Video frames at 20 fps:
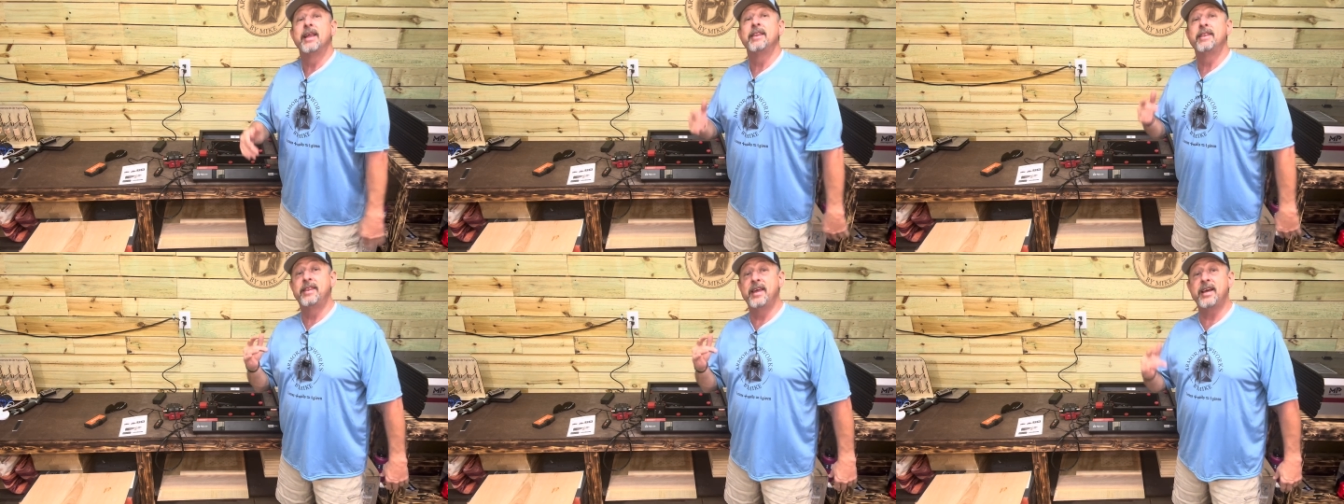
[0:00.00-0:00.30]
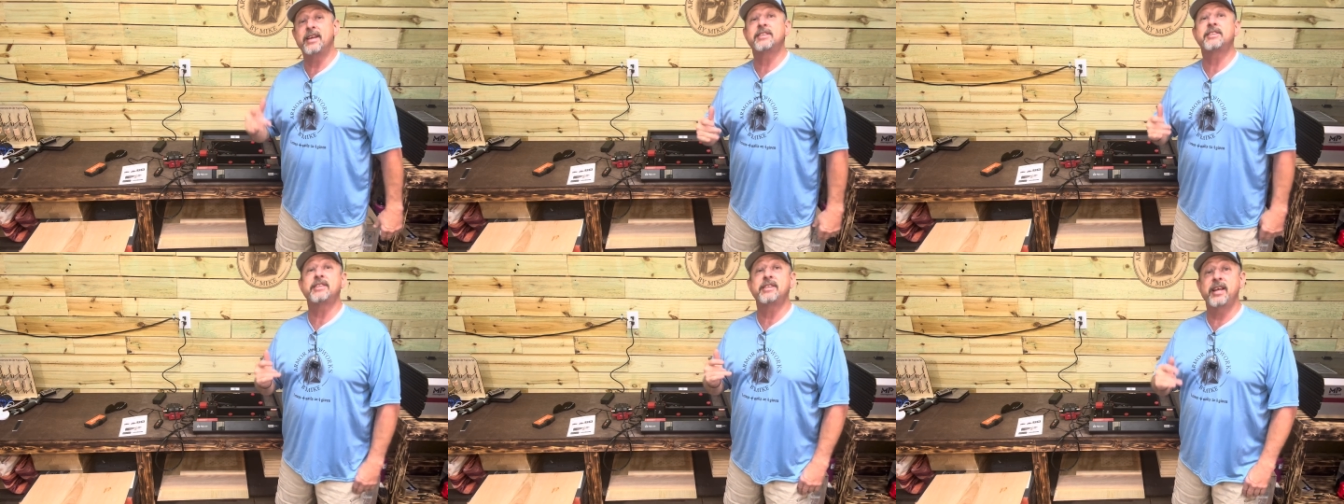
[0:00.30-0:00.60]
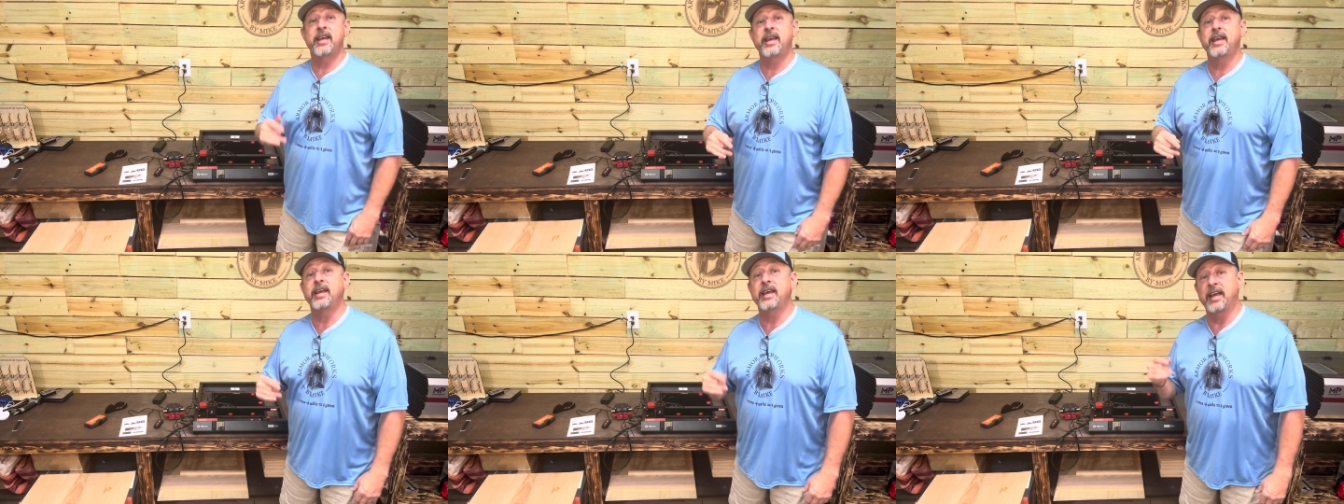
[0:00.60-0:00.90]
This
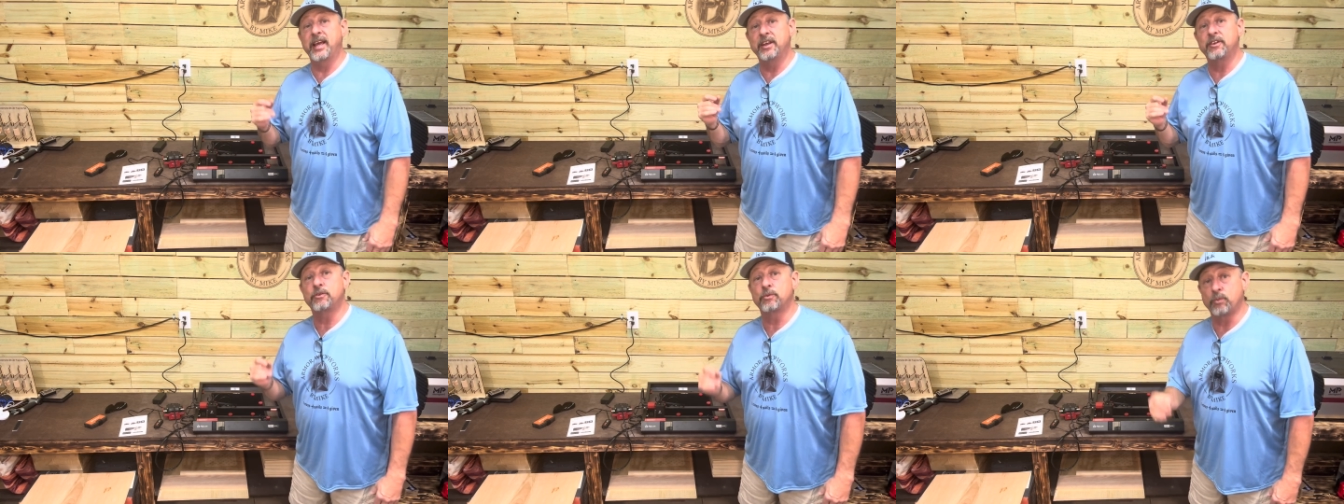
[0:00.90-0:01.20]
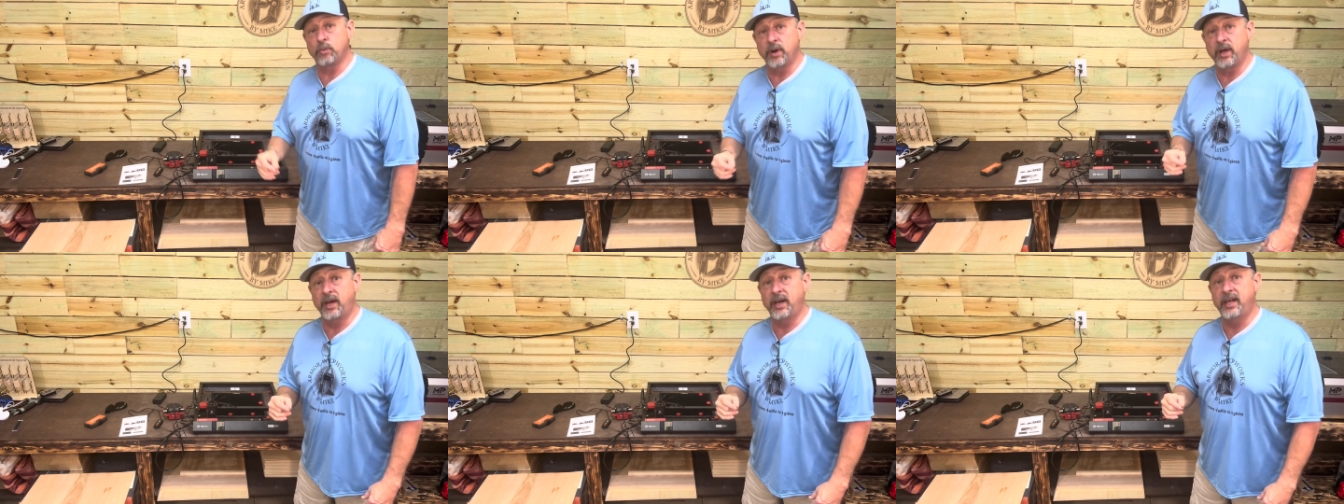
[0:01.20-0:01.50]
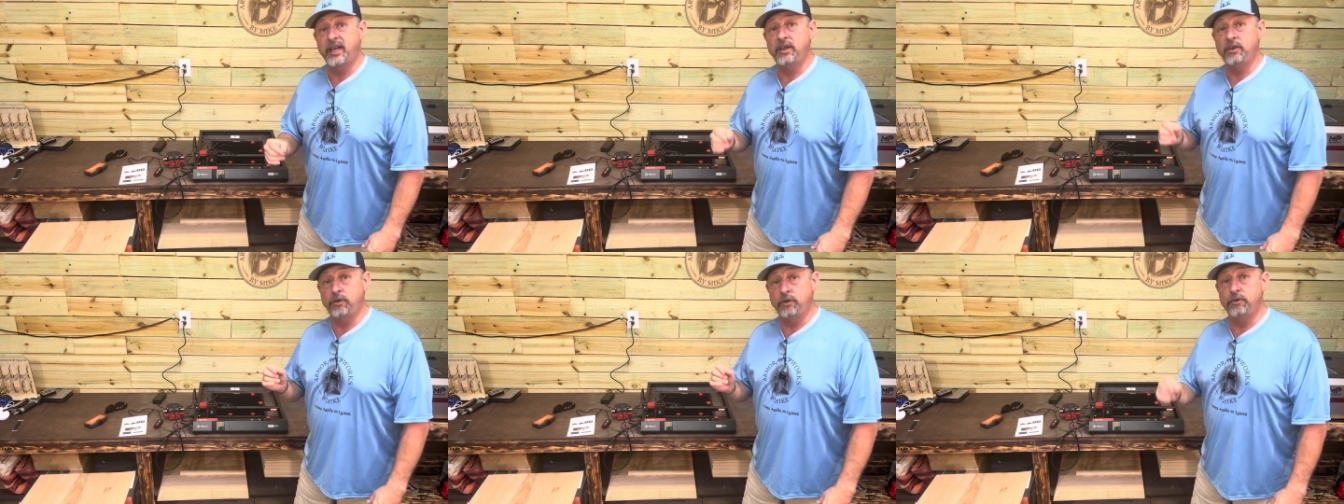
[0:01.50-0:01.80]
thing is really
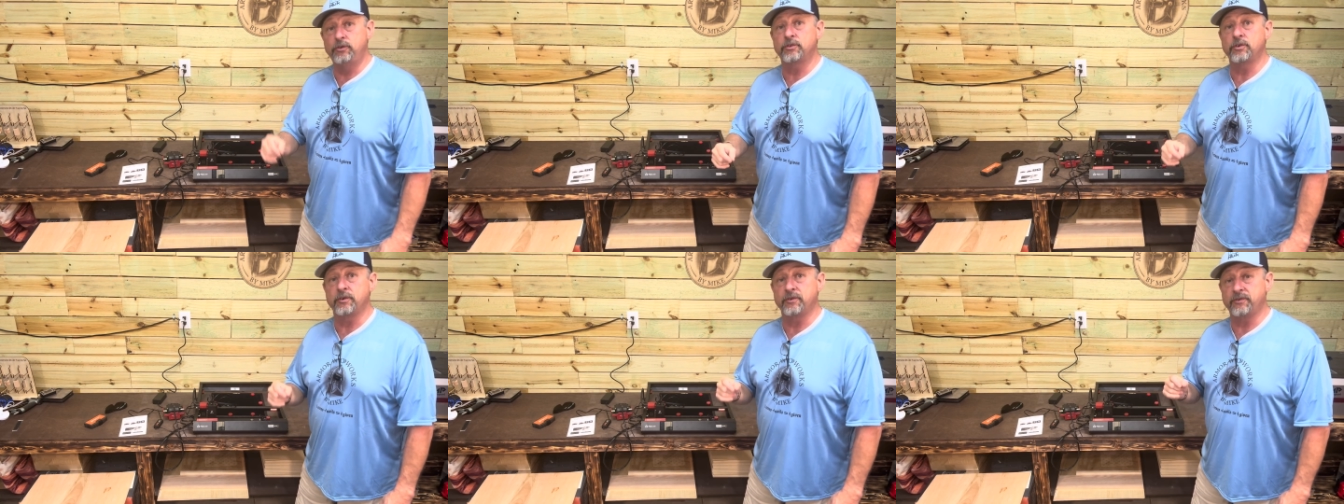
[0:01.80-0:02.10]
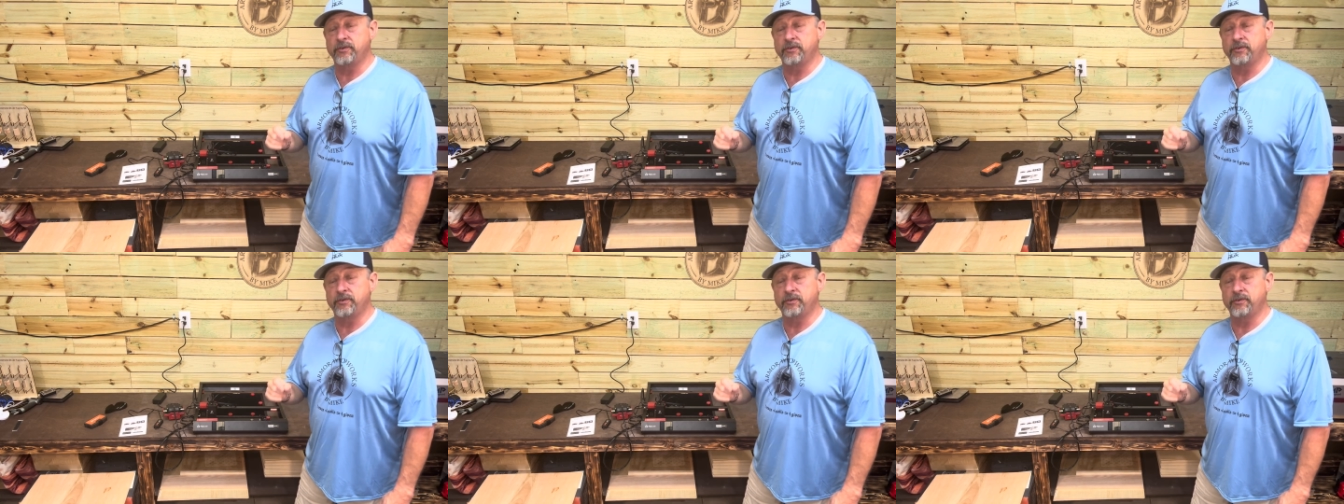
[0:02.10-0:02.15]
user